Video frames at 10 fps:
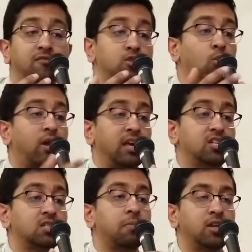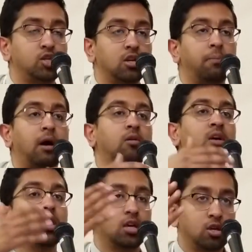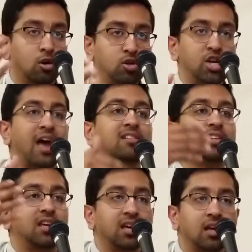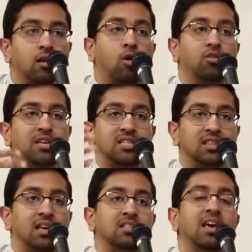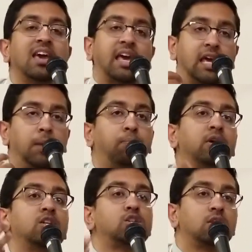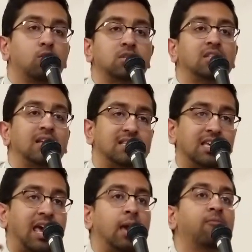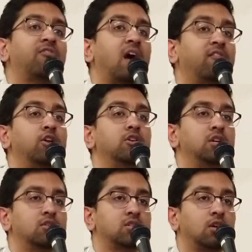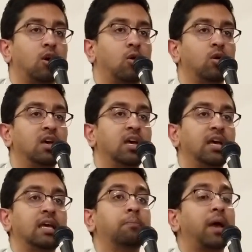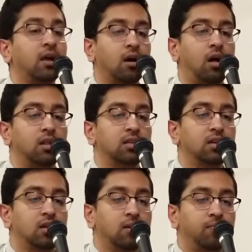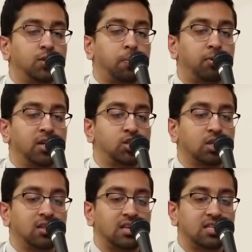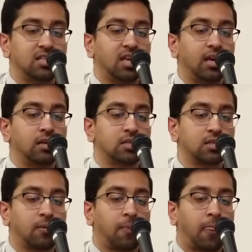So what I just mentioned about, chanting and all these things, he preached those things. He came 500 years ago in Bengal to preach these things.